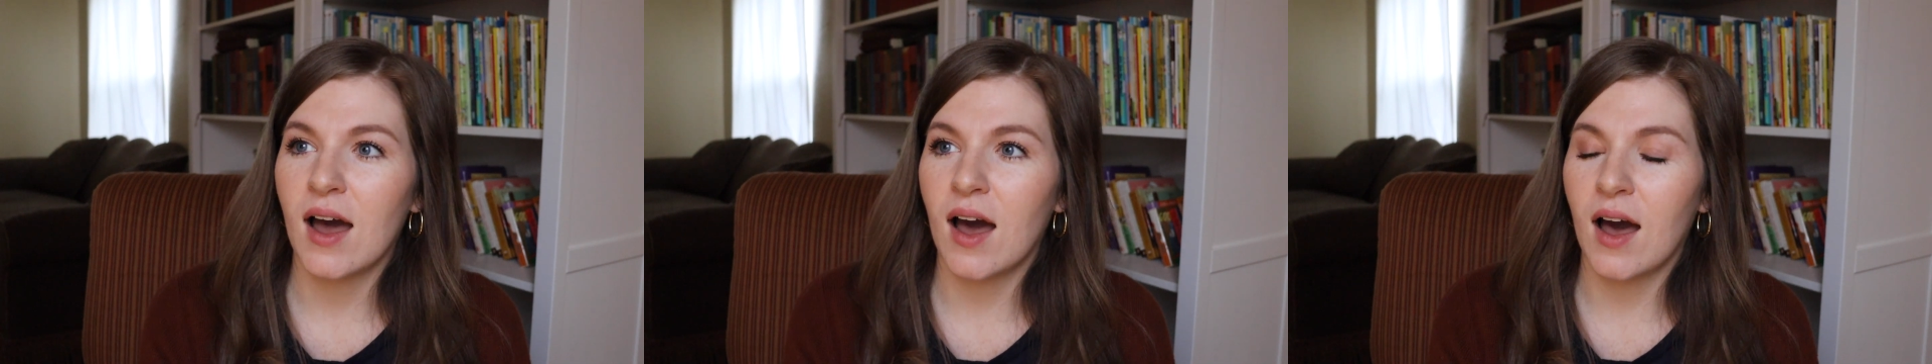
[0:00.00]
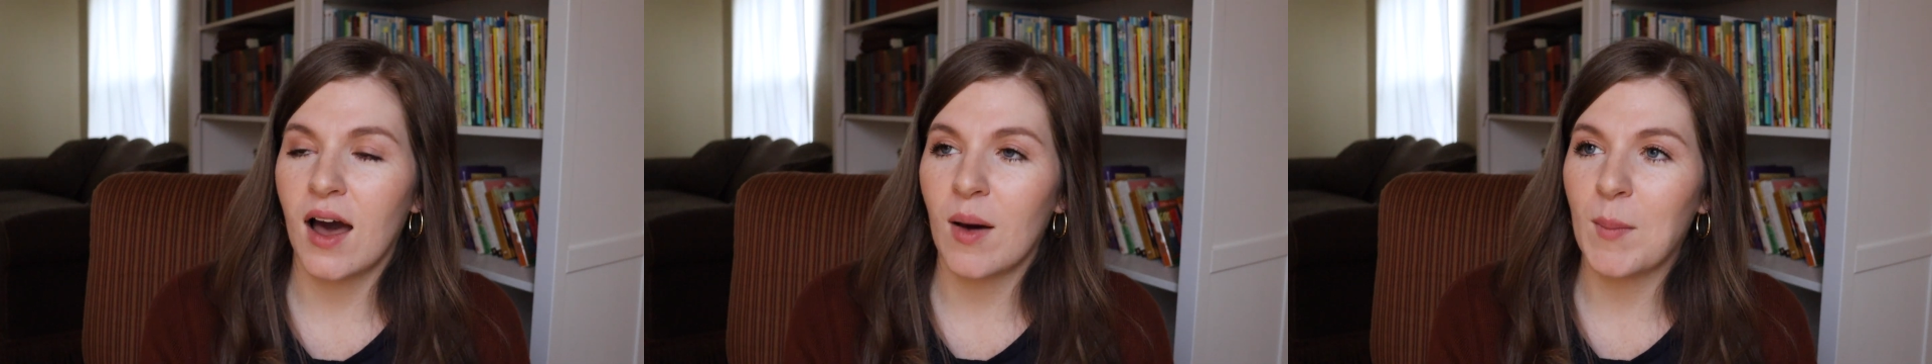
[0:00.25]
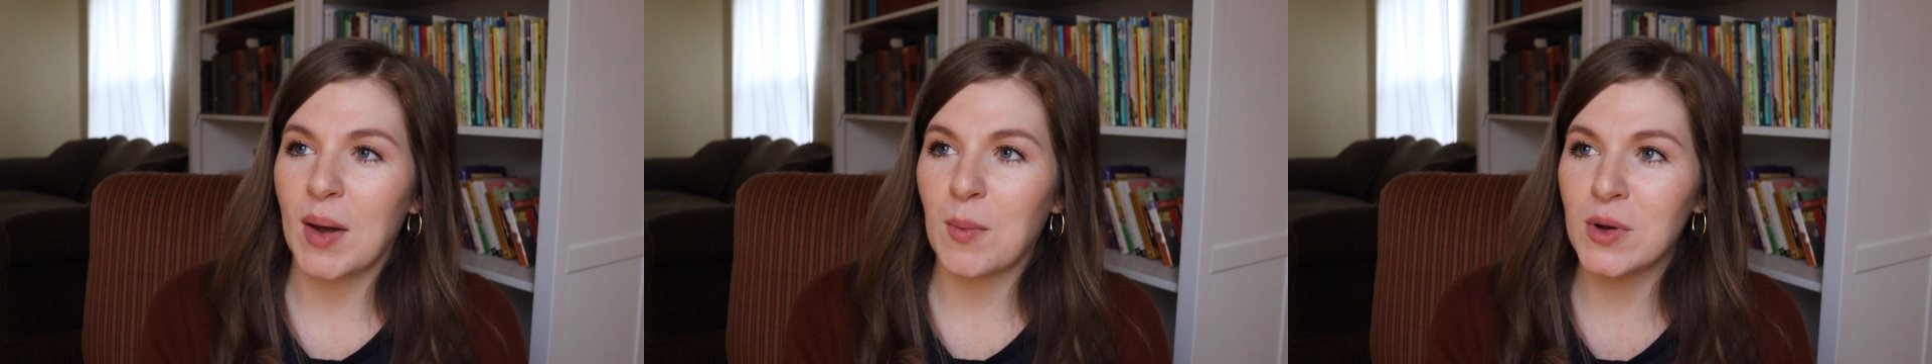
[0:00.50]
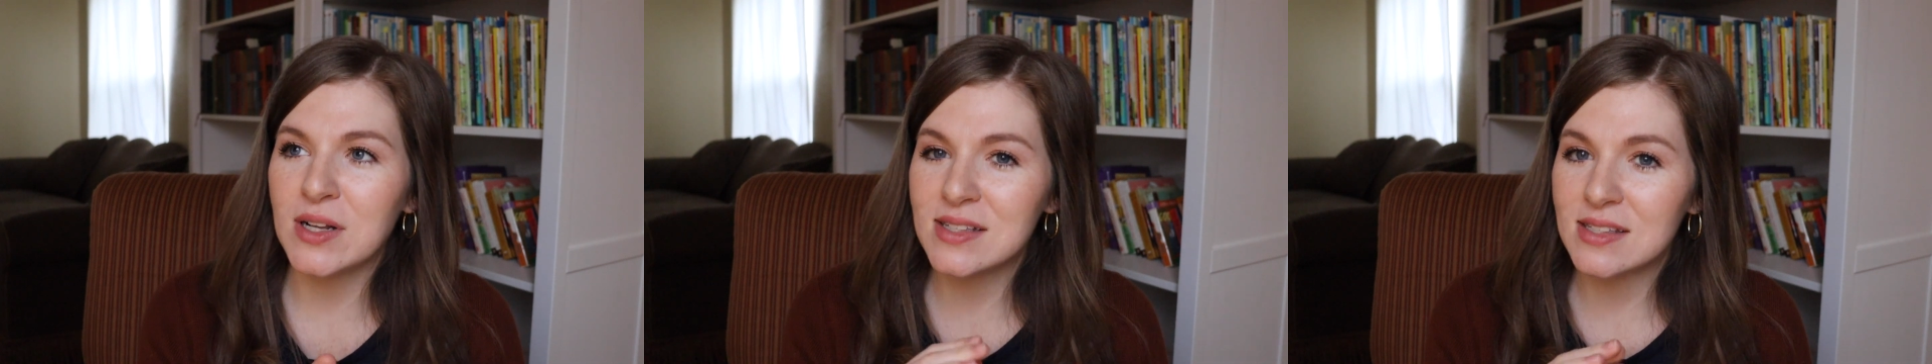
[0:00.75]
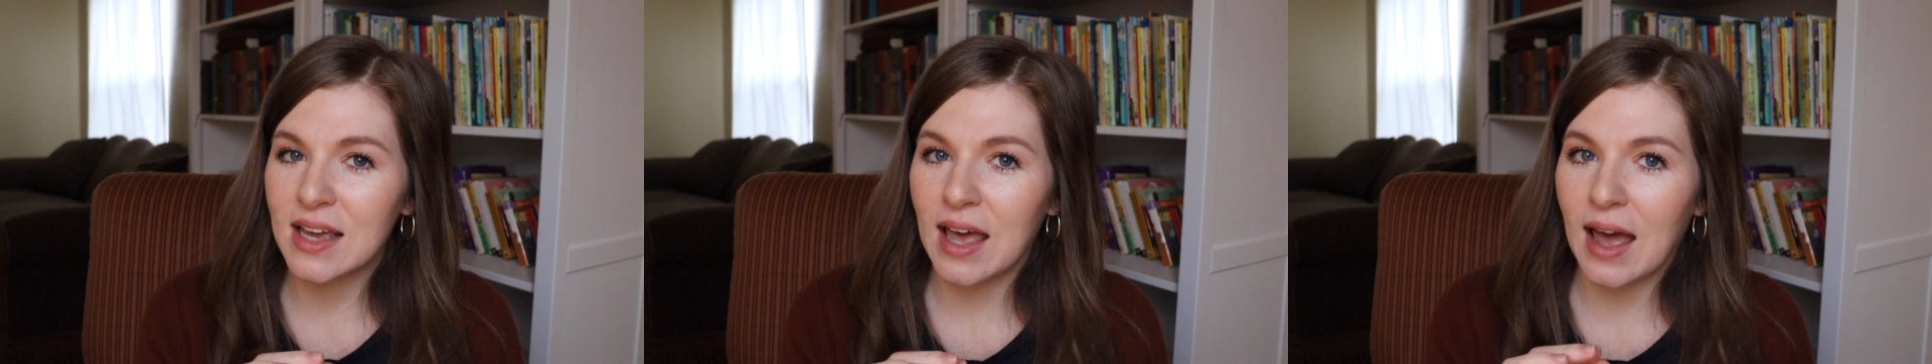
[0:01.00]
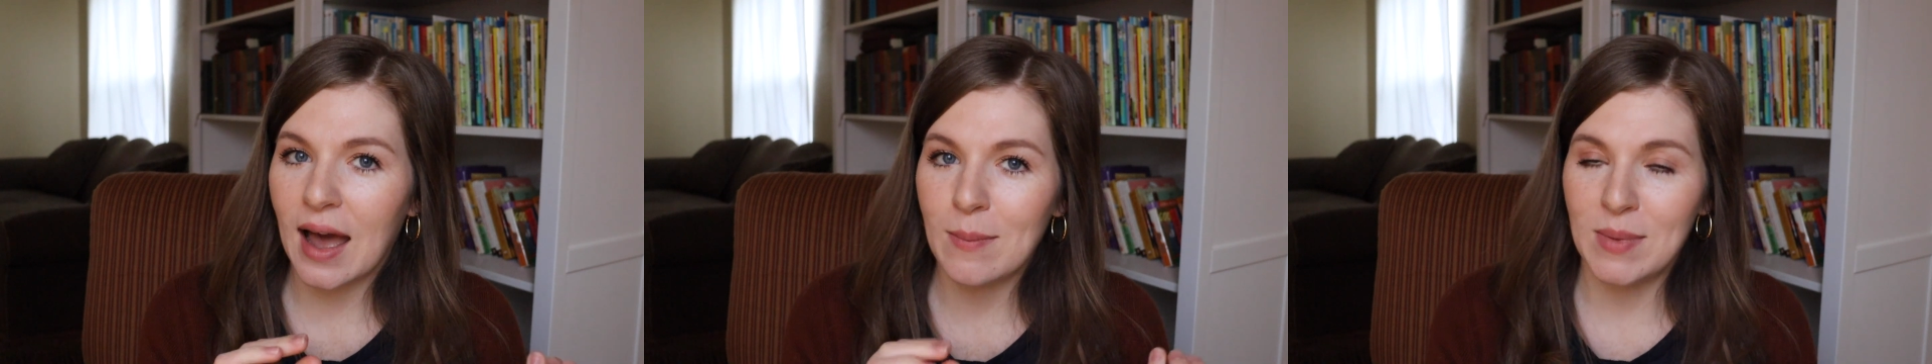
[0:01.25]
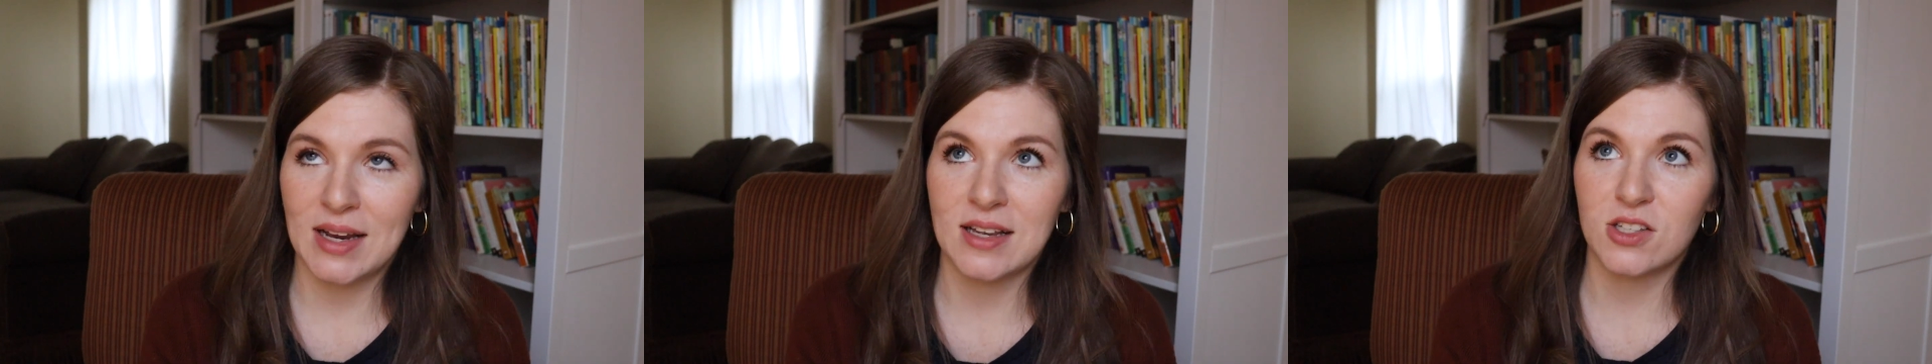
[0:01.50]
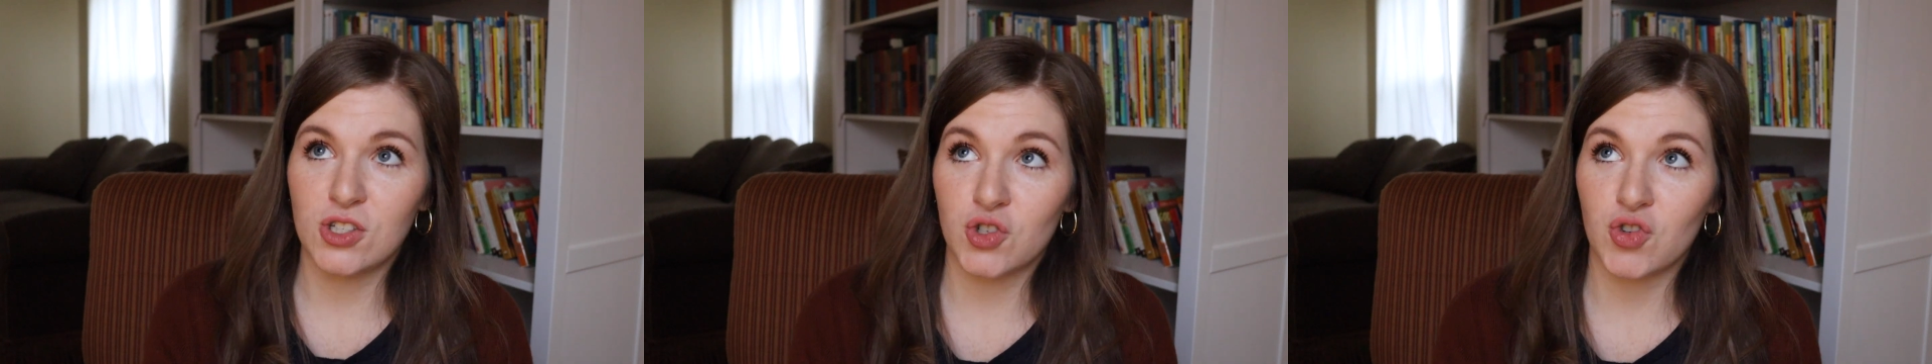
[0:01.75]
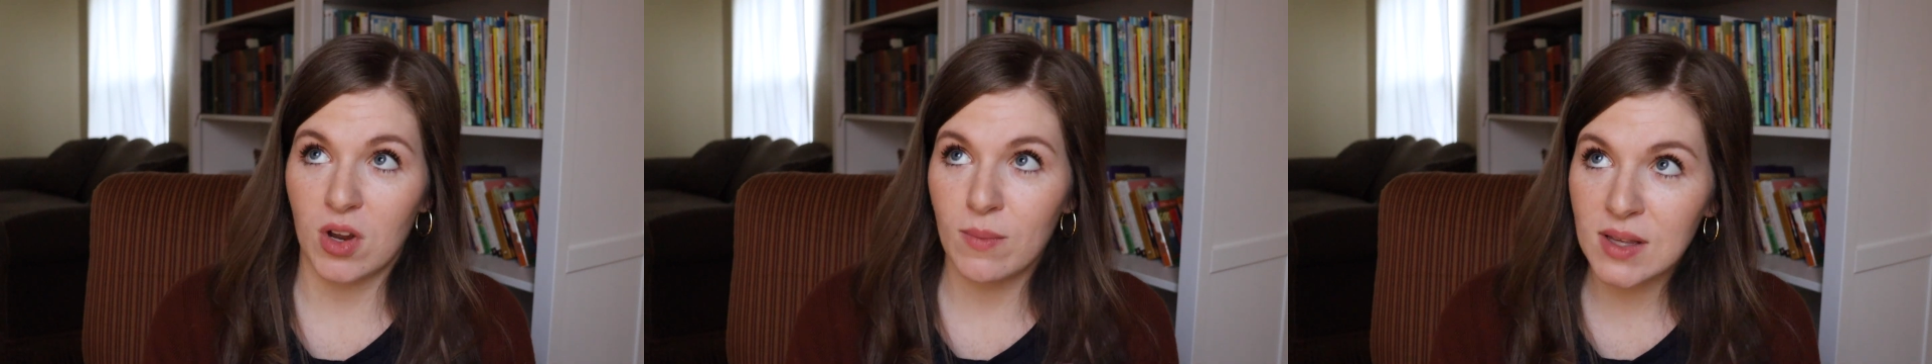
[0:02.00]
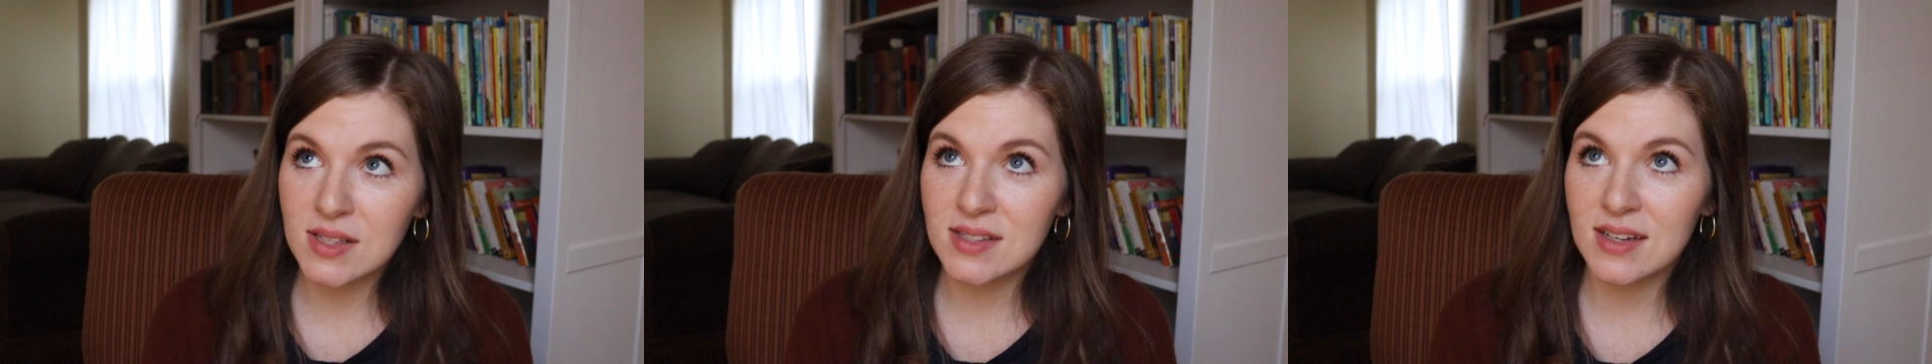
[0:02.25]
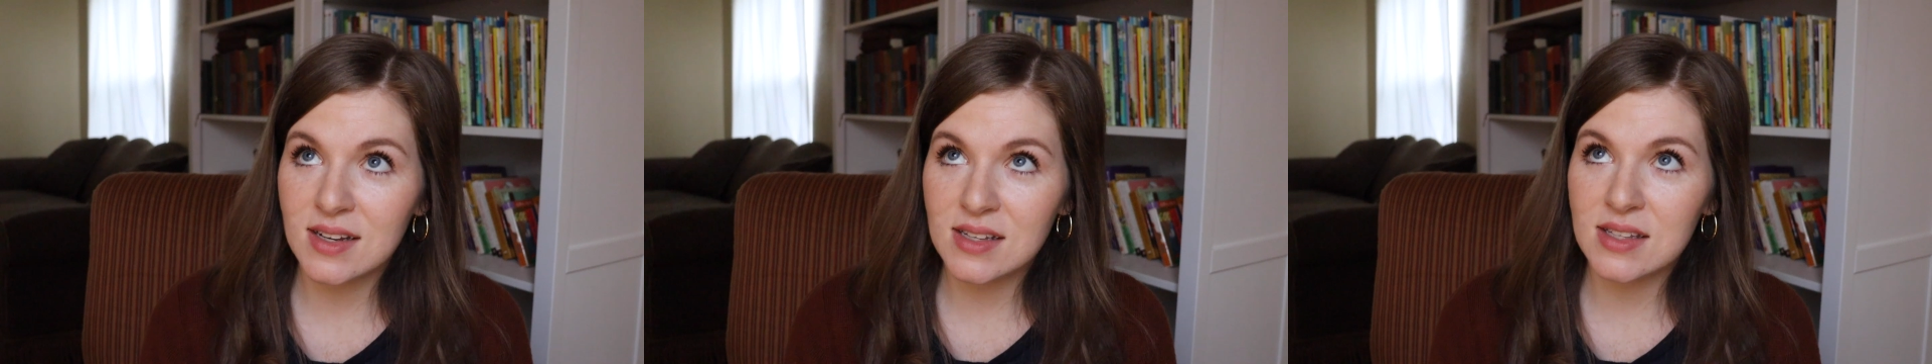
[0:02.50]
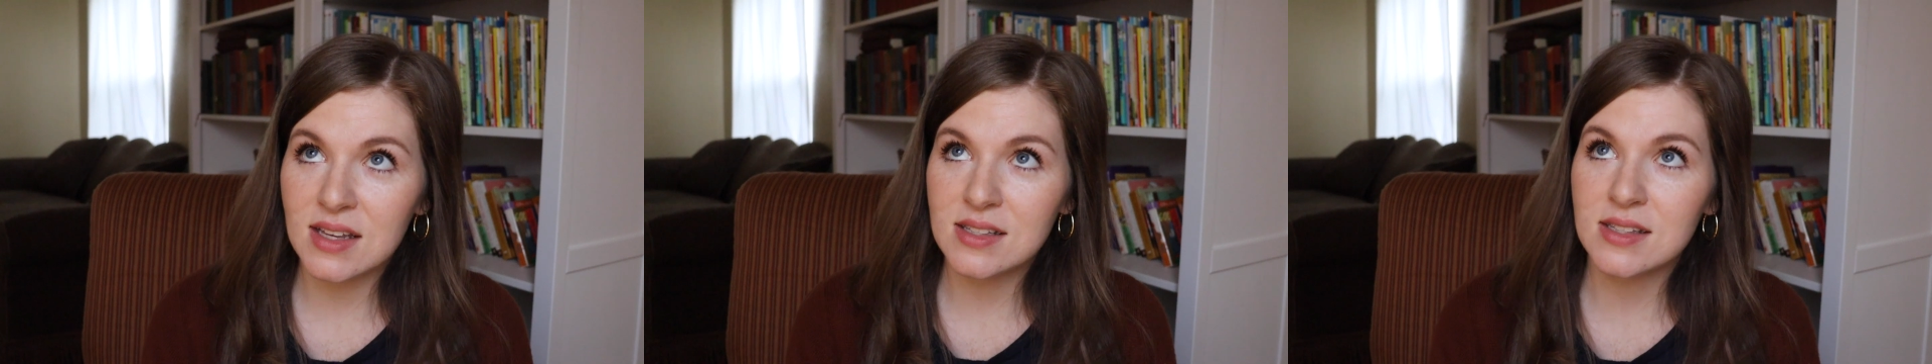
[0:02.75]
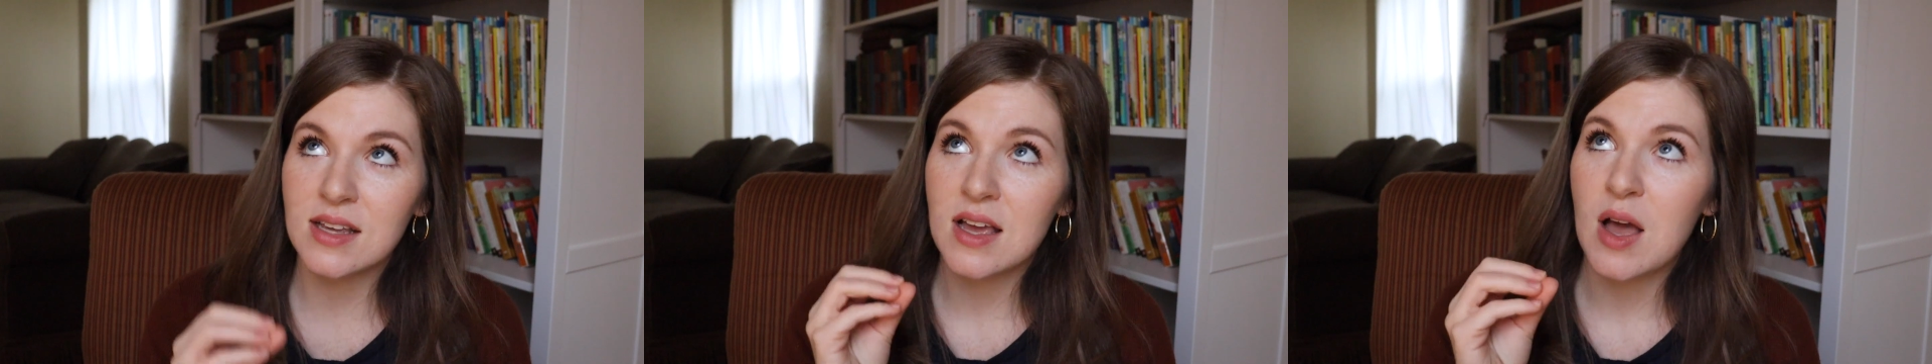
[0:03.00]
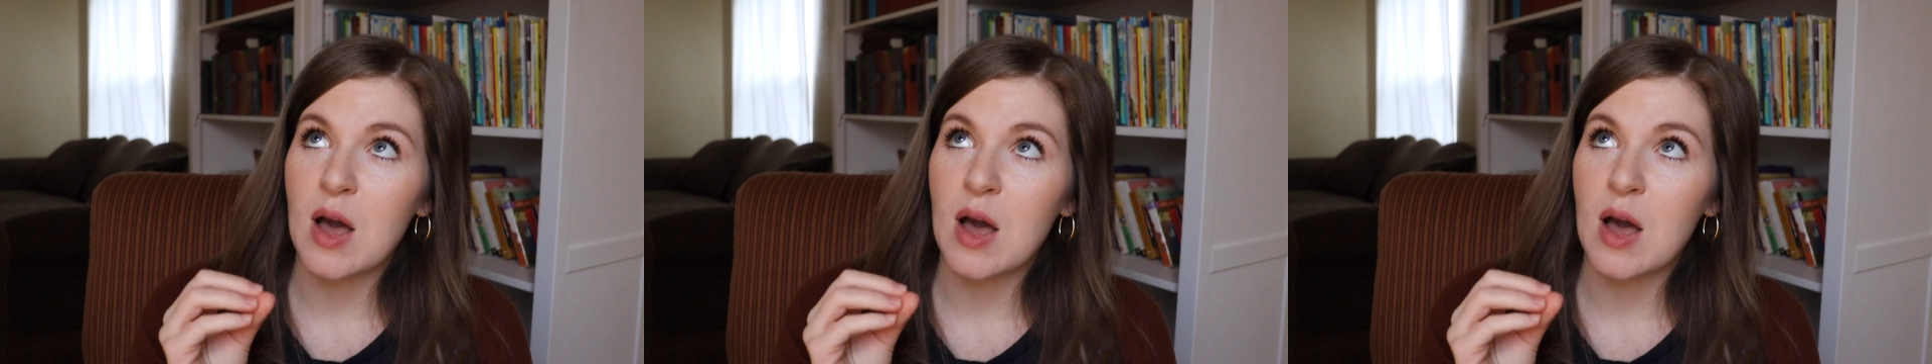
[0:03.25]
I wouldn't say I'm an extremist in a sense,